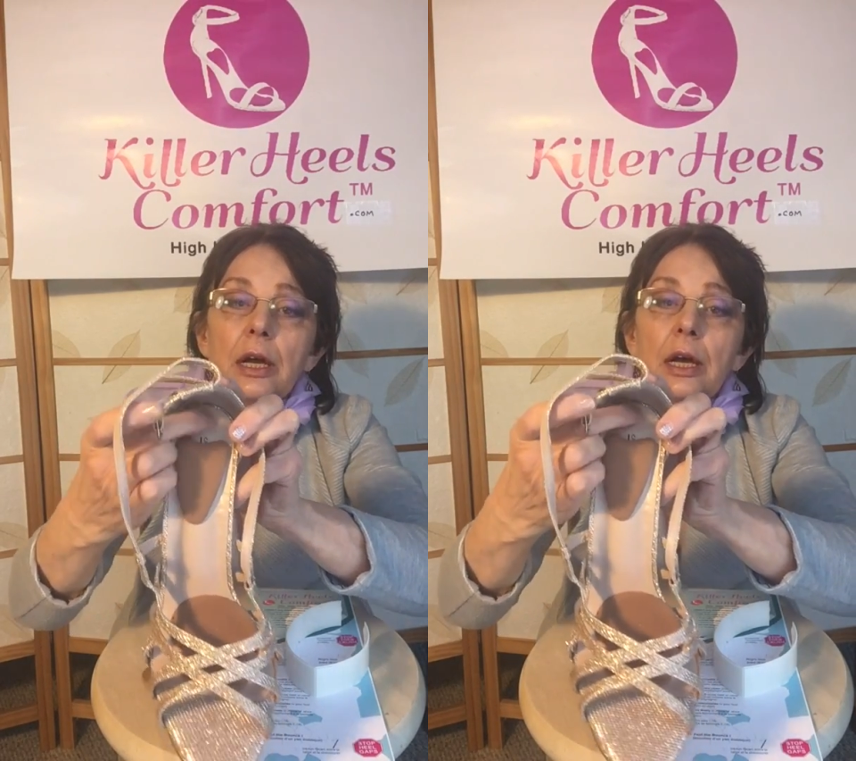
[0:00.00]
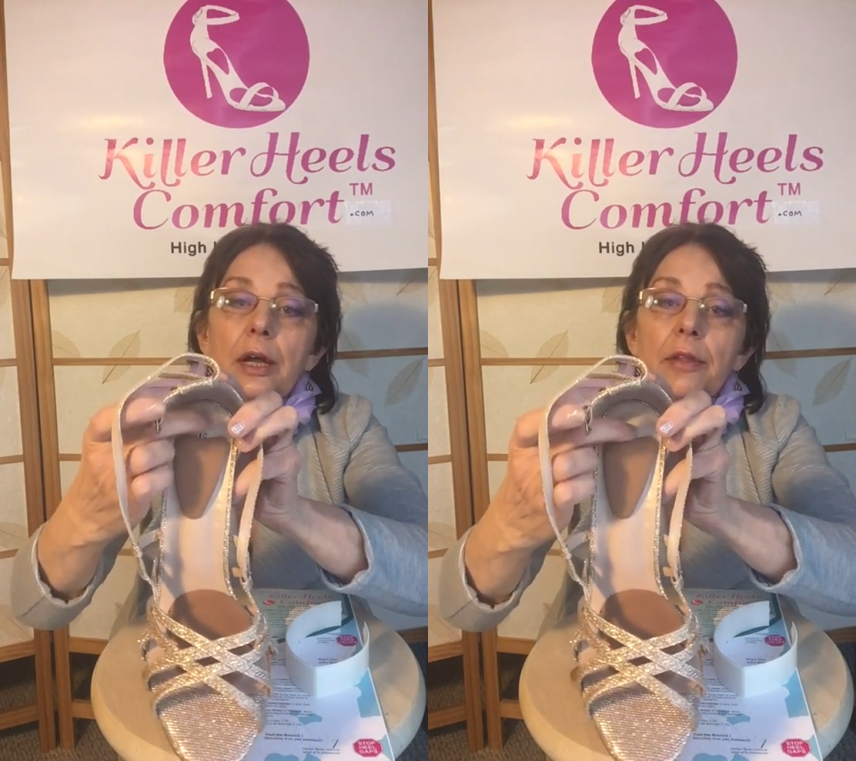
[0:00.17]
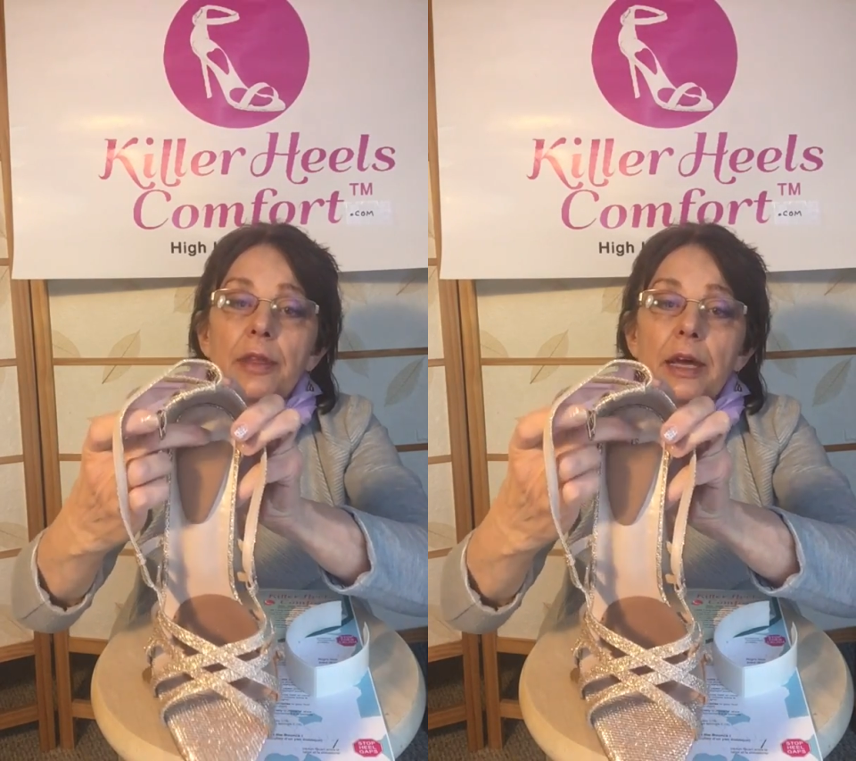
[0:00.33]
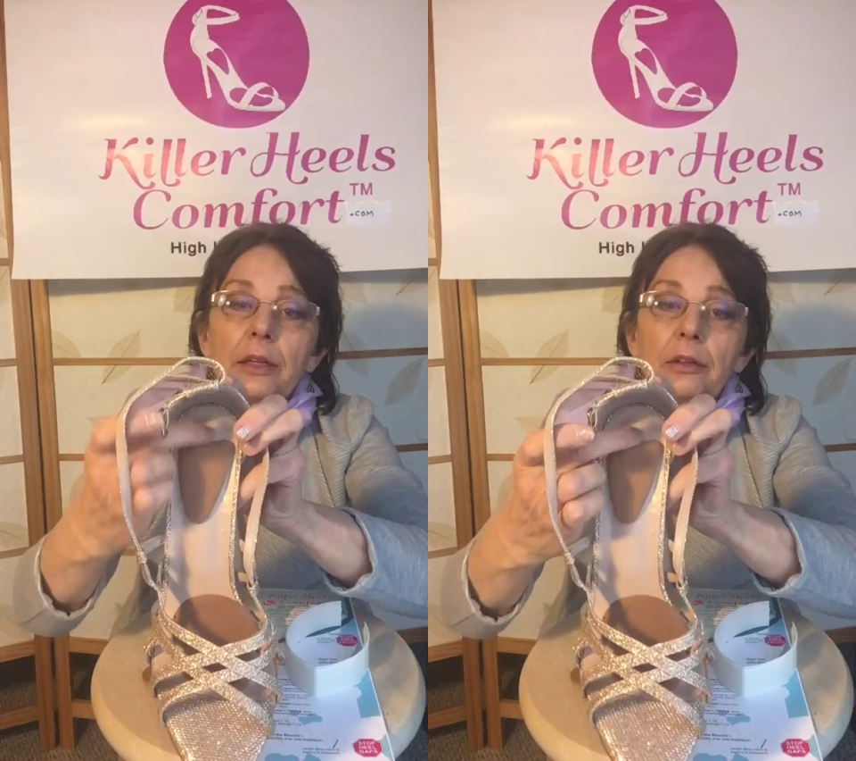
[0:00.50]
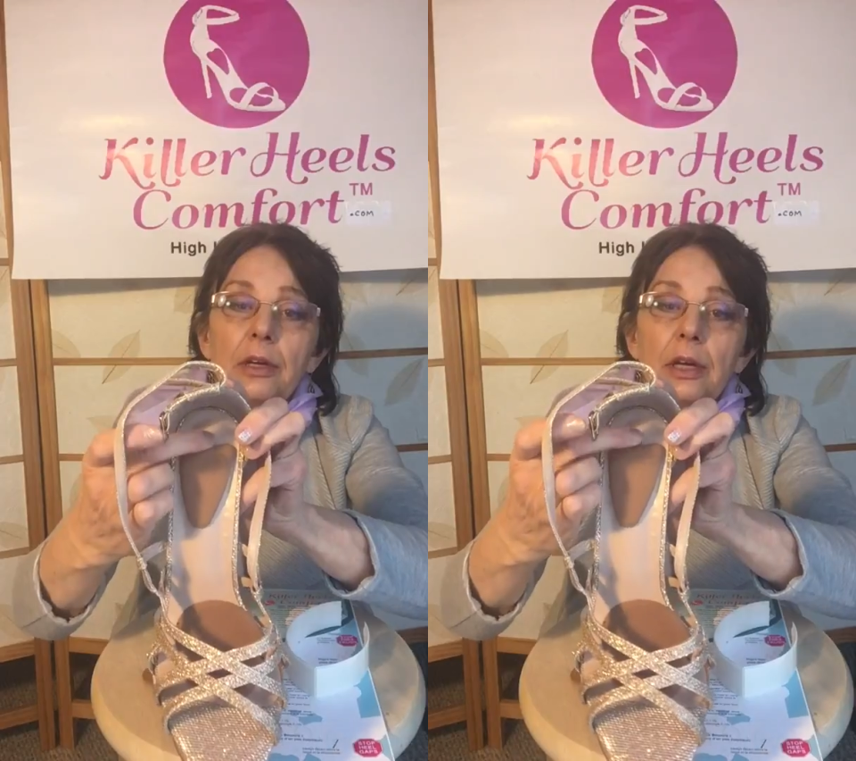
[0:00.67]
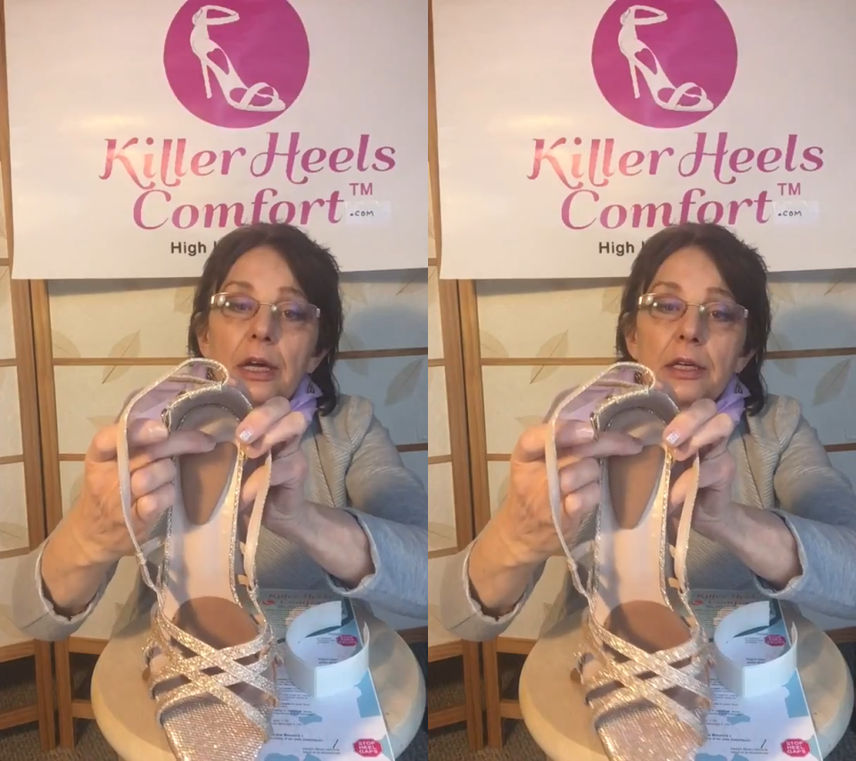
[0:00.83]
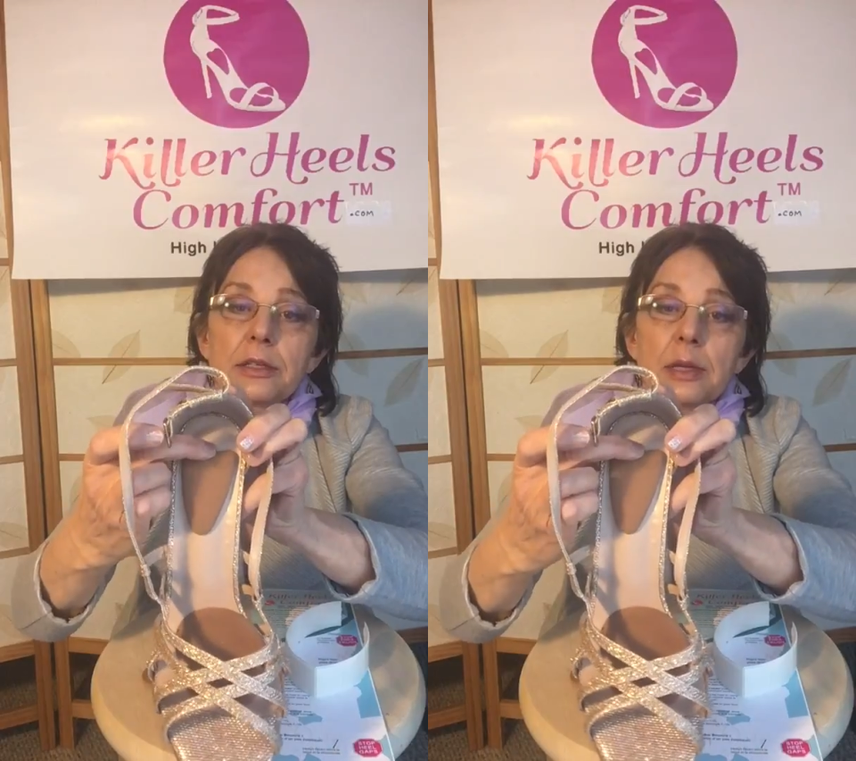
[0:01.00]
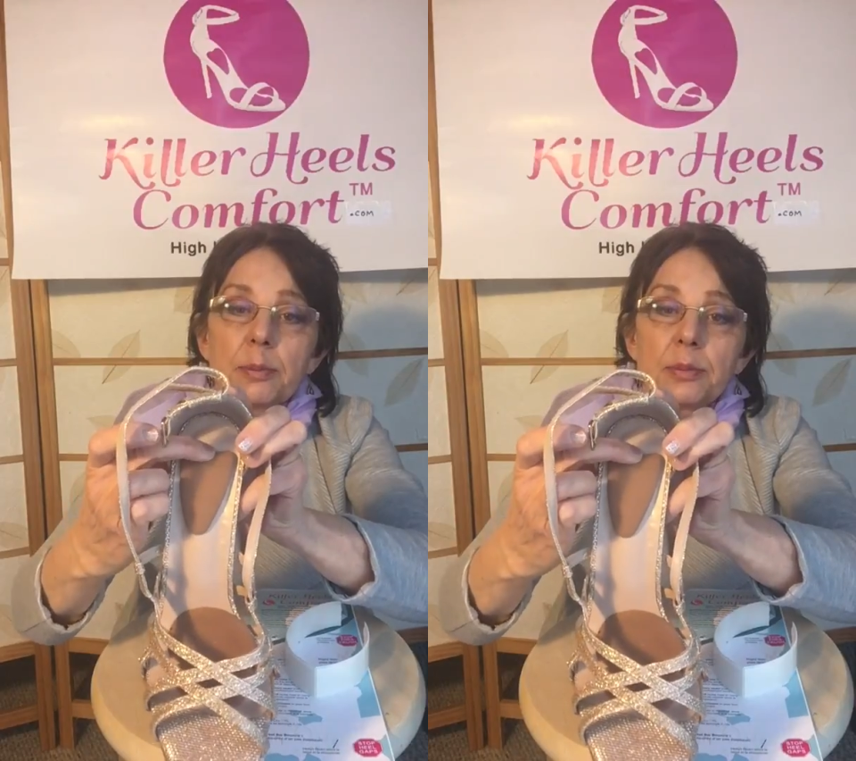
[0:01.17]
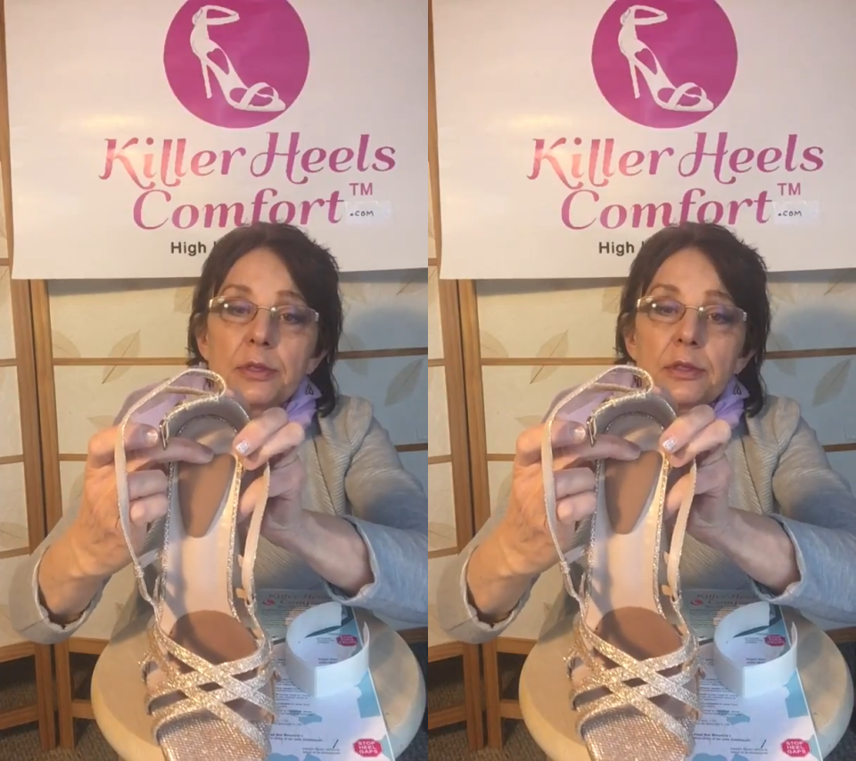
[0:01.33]
that
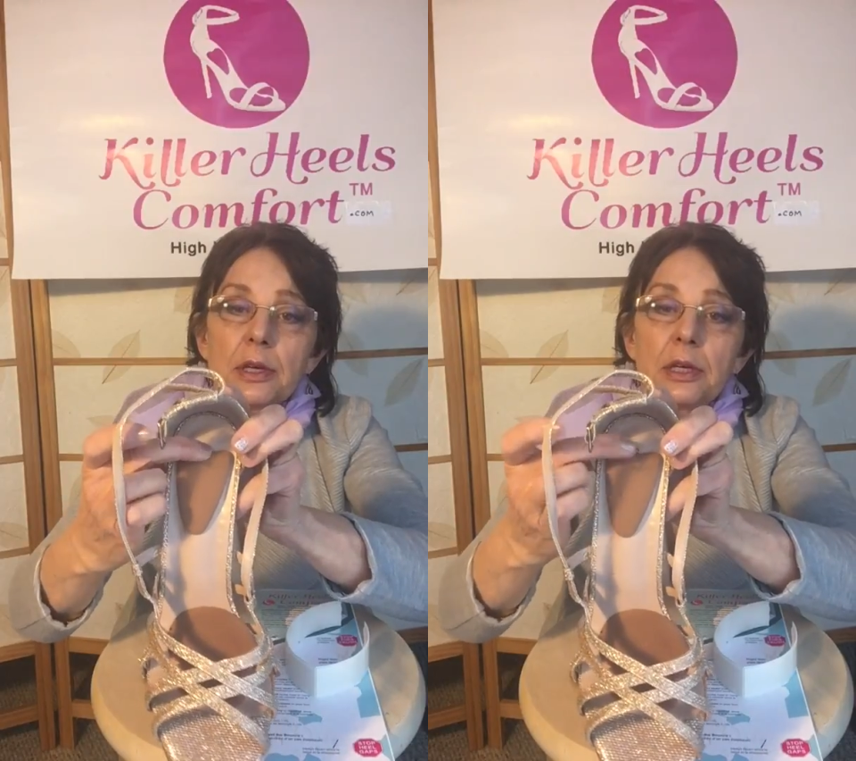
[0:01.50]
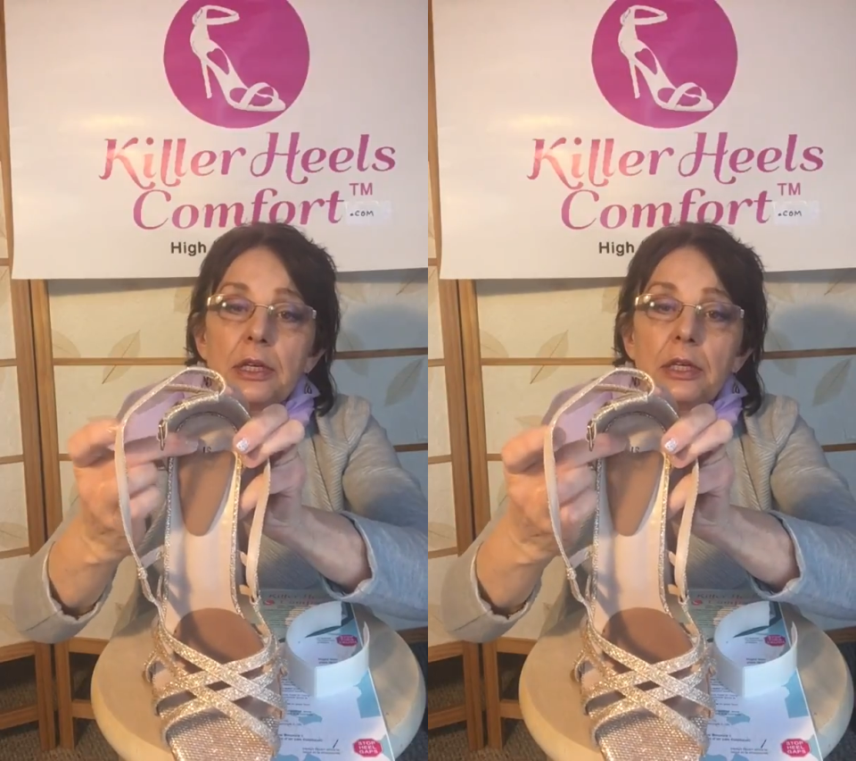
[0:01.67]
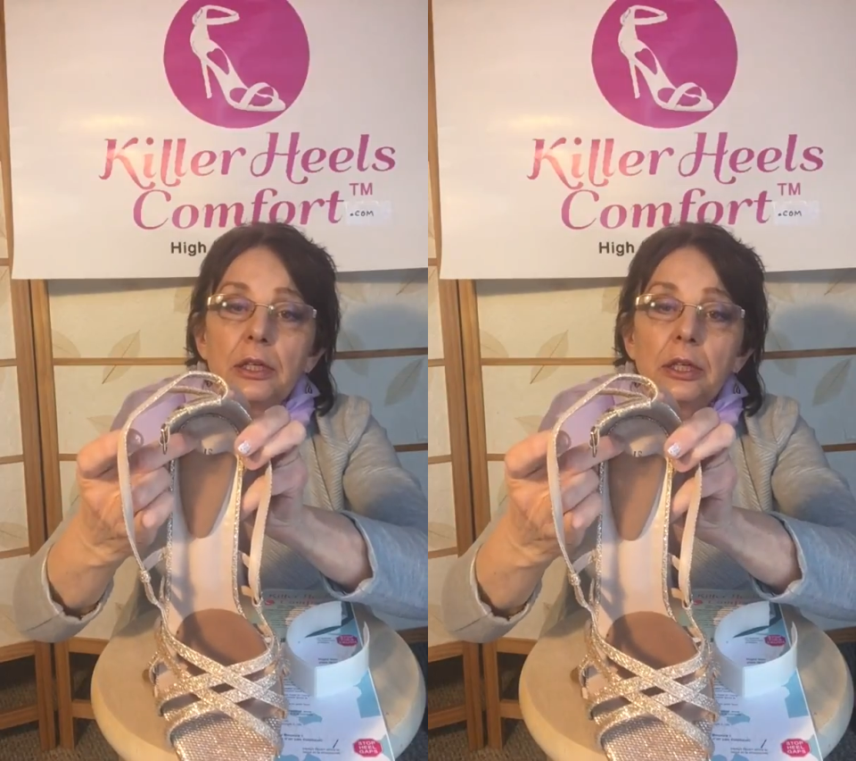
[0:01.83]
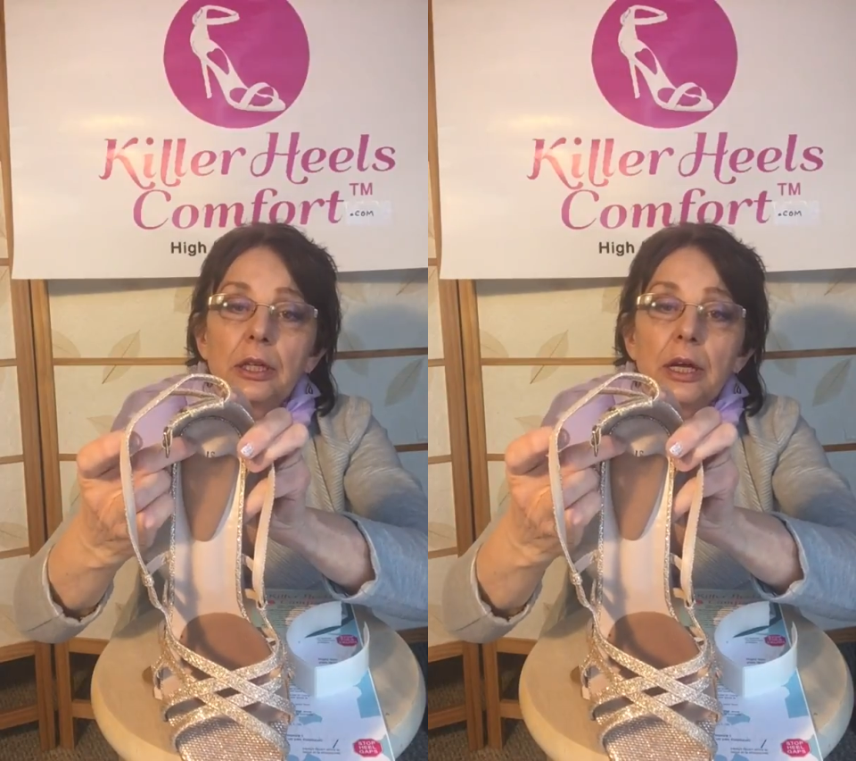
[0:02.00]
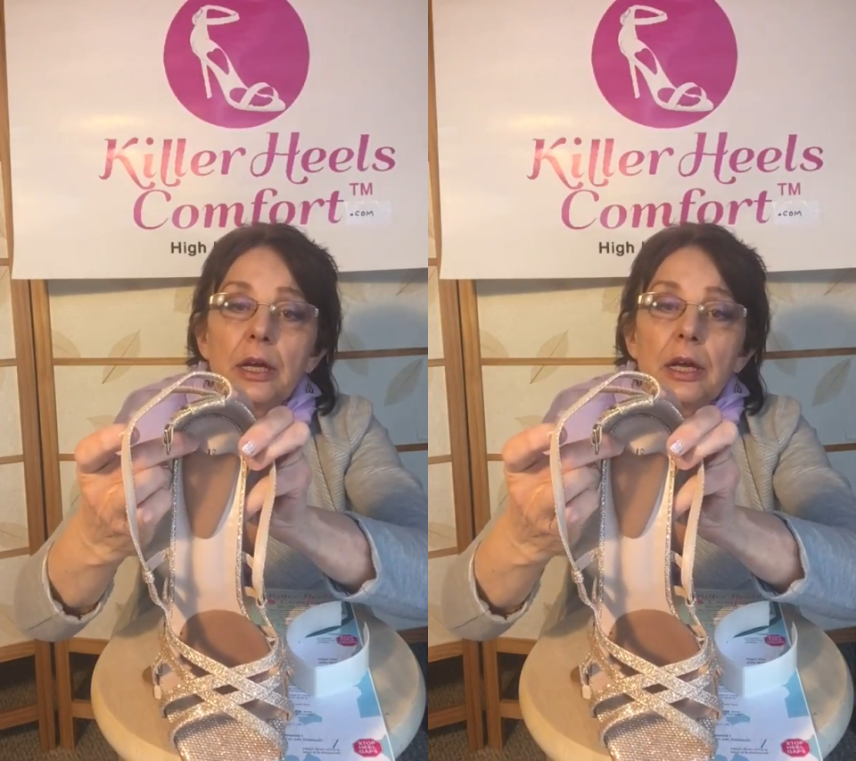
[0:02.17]
accepts the heel,